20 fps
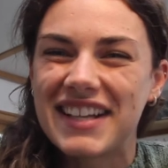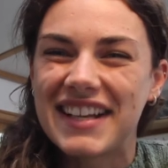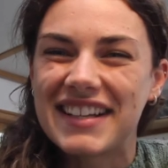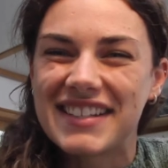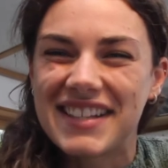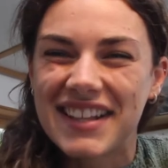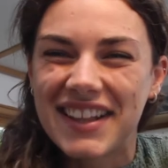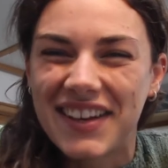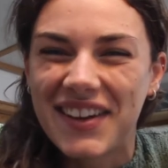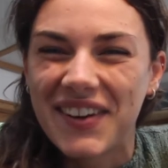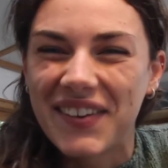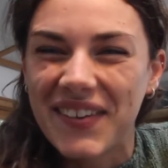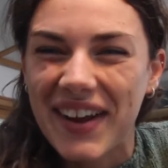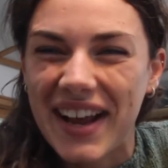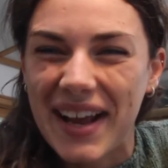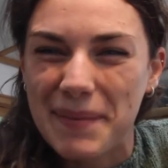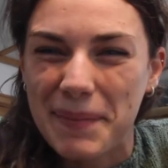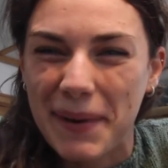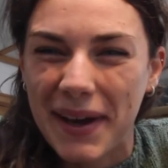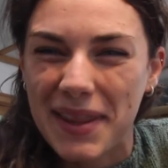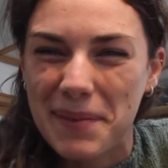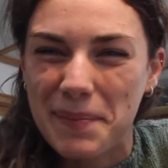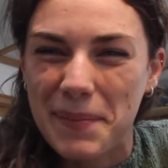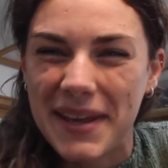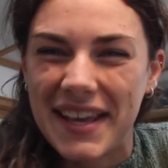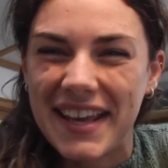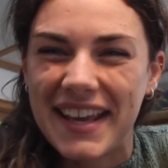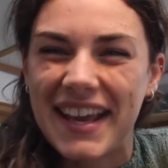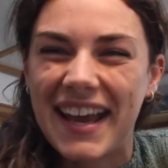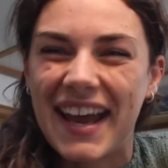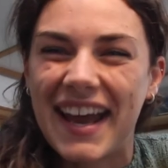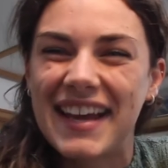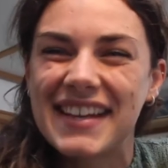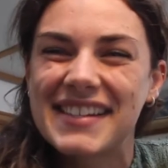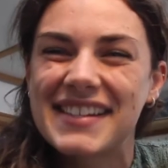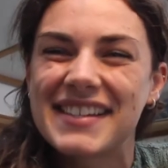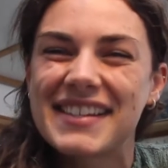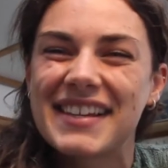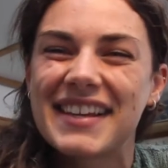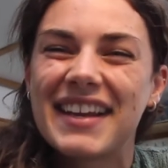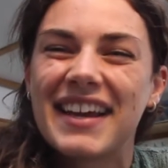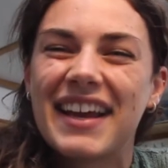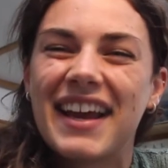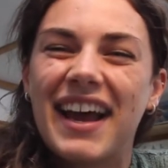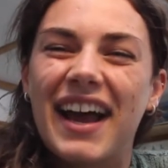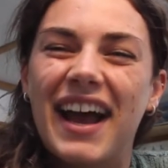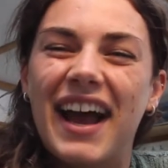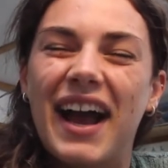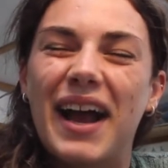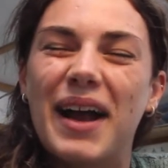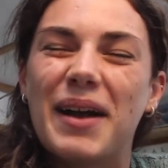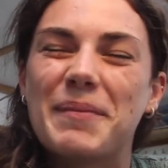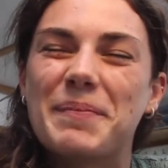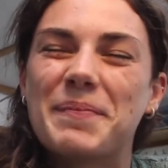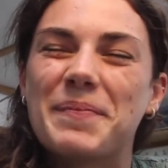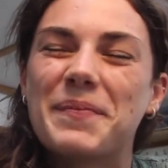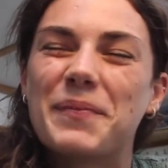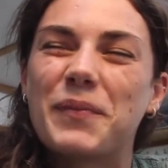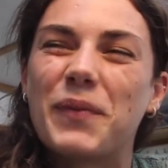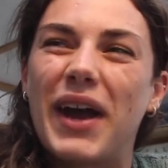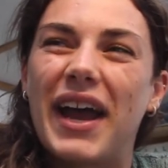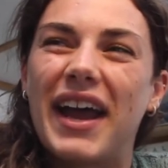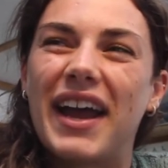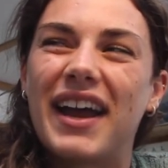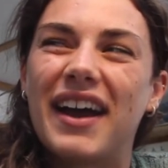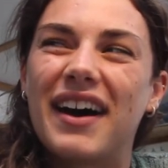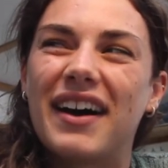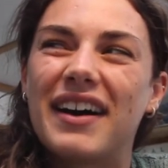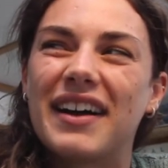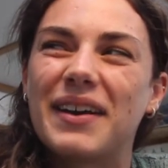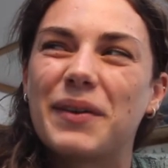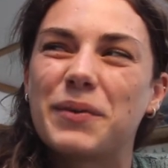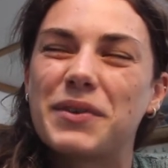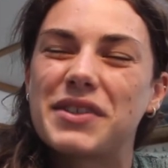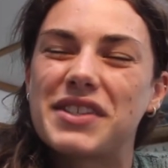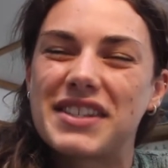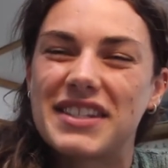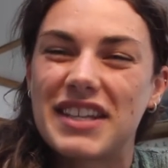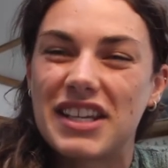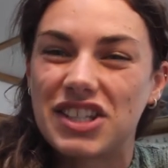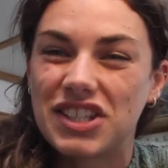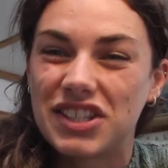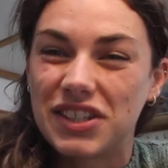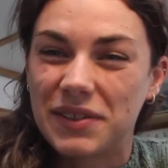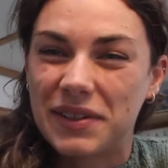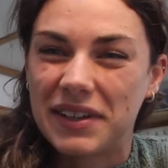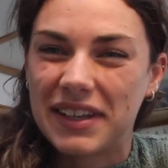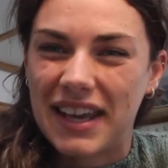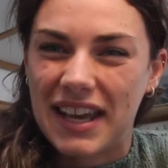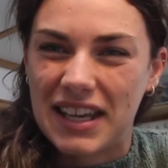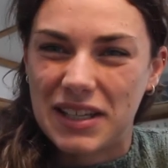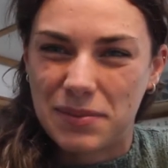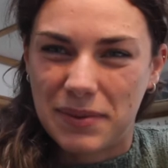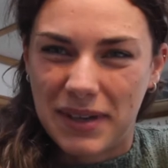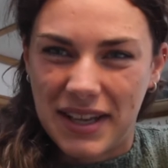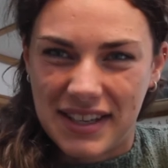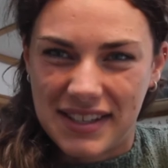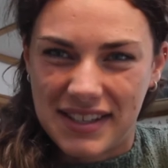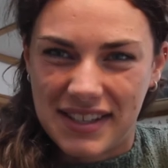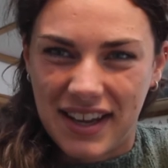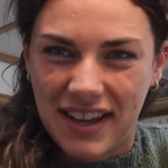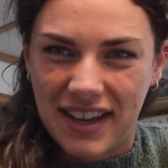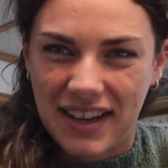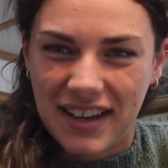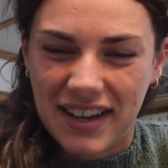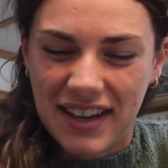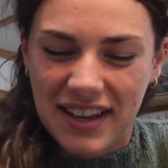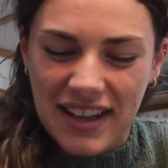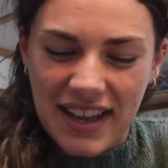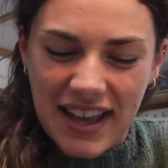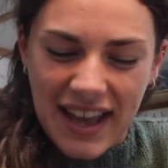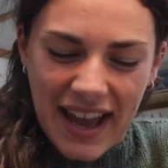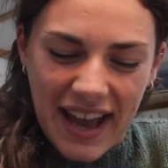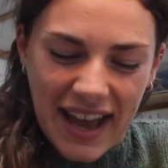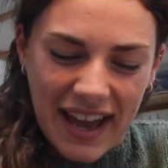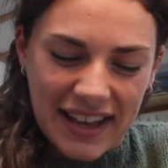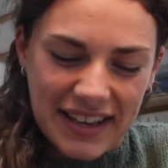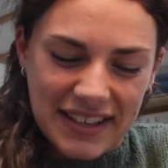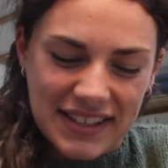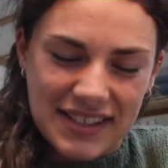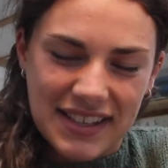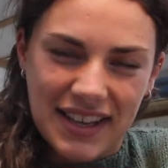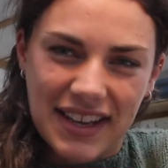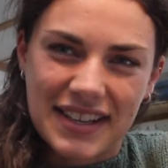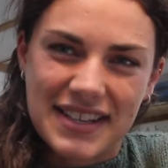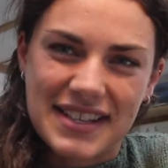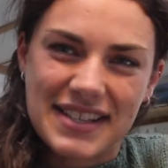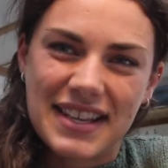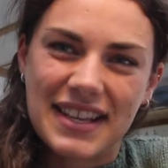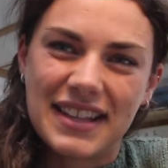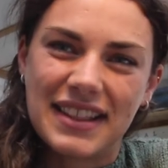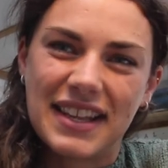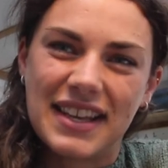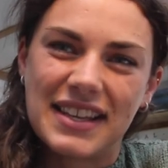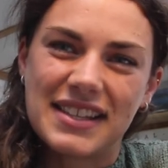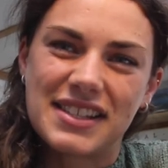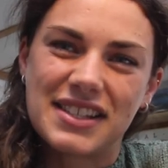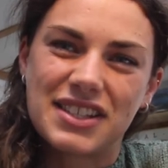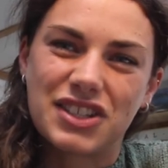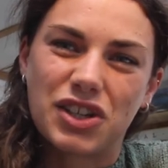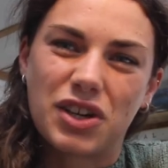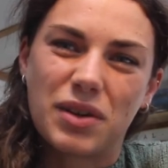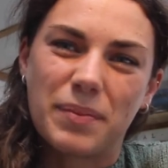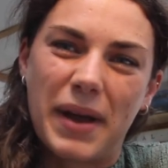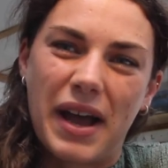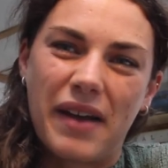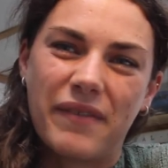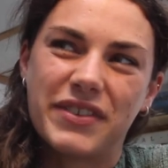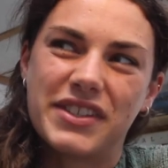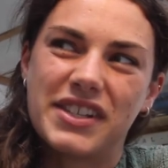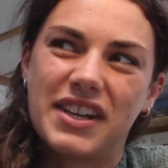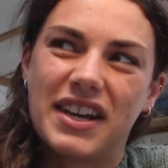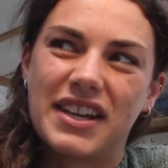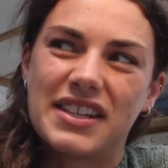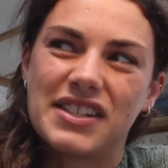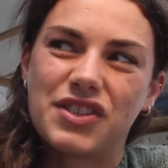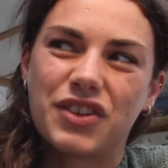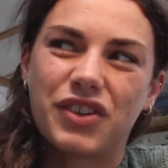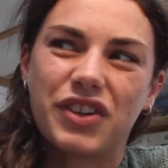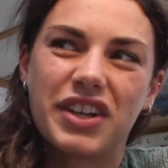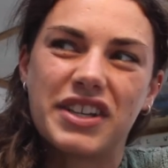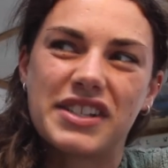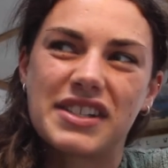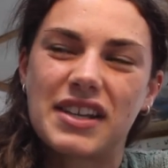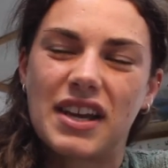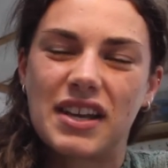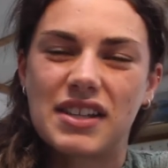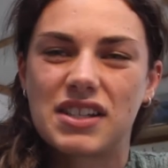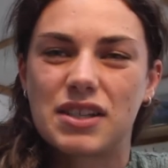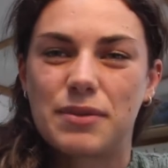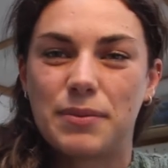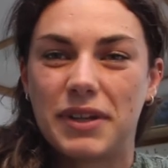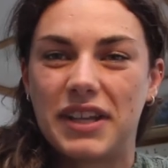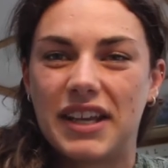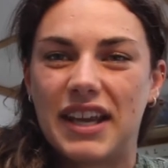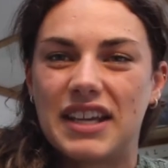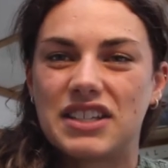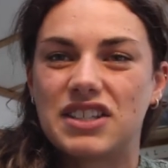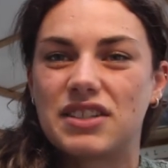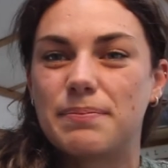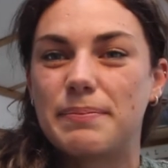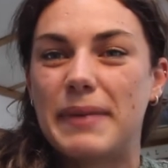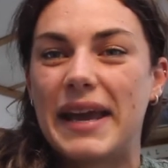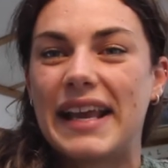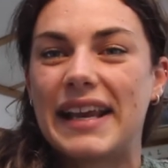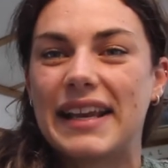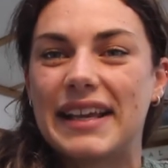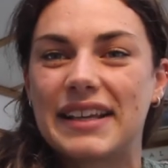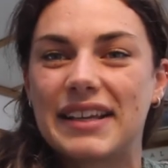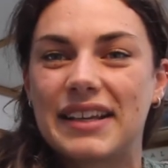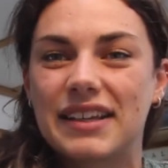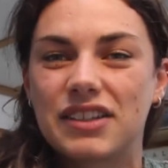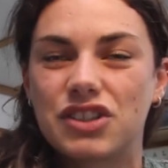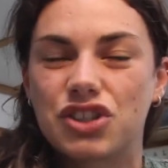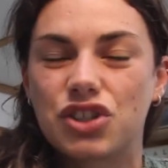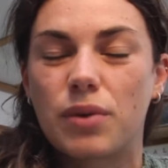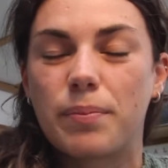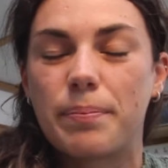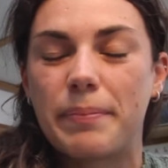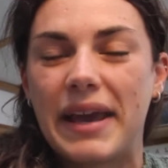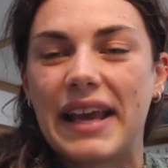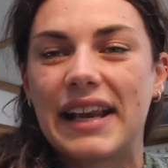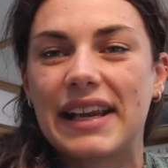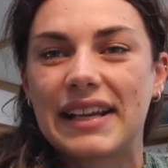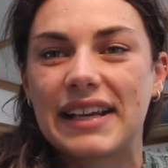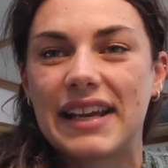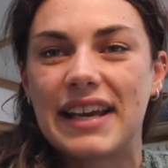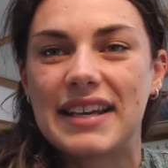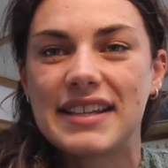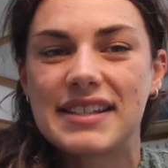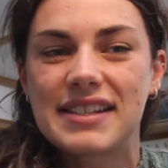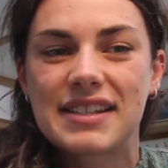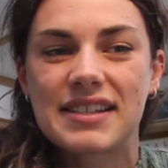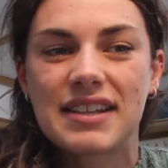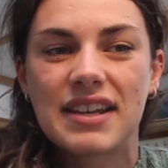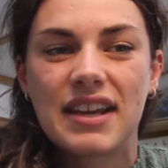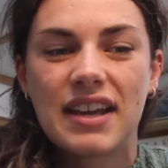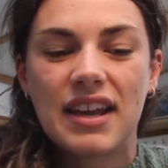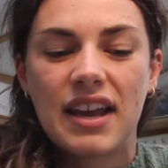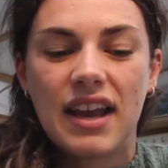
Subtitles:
into the career by the BES. Where I was digital engagement intern, and I'd seen this job advertised on a science communication mailing list.